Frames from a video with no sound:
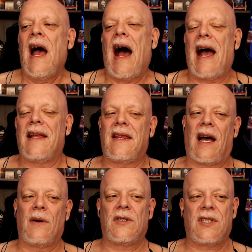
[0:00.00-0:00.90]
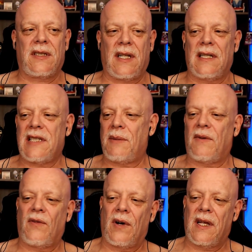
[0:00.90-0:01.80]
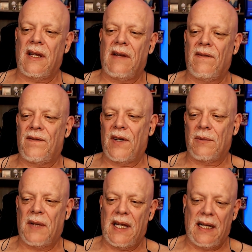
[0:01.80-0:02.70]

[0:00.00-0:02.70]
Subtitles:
I was just going to say, before he even filled me